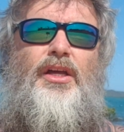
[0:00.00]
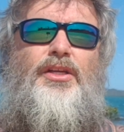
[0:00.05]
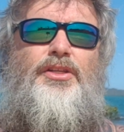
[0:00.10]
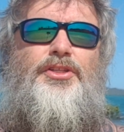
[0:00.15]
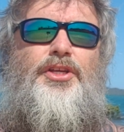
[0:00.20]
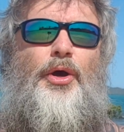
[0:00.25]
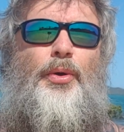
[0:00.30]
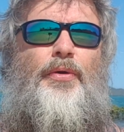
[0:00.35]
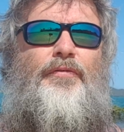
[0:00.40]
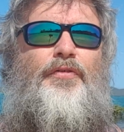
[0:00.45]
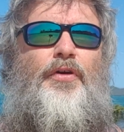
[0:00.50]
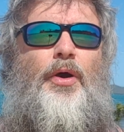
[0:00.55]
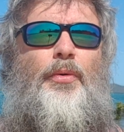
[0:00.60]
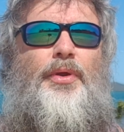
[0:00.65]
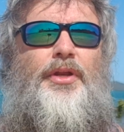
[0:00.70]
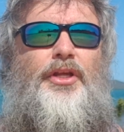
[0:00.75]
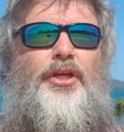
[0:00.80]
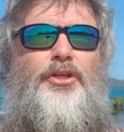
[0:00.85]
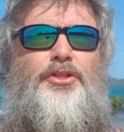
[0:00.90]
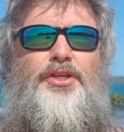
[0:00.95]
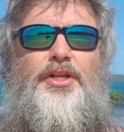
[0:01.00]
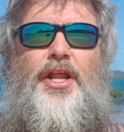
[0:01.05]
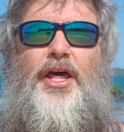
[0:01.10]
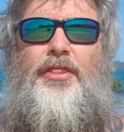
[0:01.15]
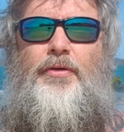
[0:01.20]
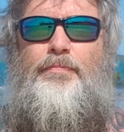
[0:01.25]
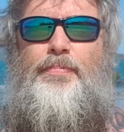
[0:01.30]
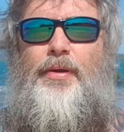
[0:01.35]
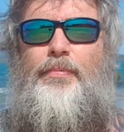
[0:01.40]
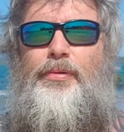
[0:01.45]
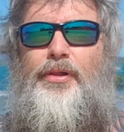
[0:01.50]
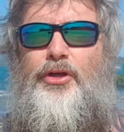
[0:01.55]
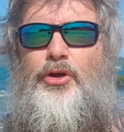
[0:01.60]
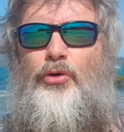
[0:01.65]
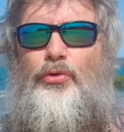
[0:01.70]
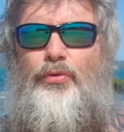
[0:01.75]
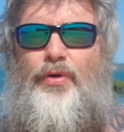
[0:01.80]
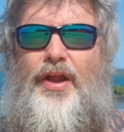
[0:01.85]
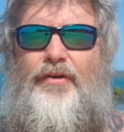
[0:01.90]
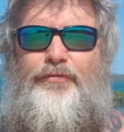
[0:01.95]
So if I were to use another
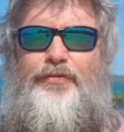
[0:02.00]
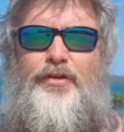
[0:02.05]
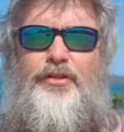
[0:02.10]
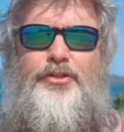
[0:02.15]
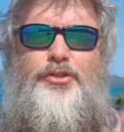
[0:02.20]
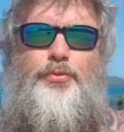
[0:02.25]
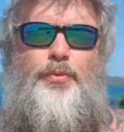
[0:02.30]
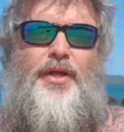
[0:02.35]
biblical reference,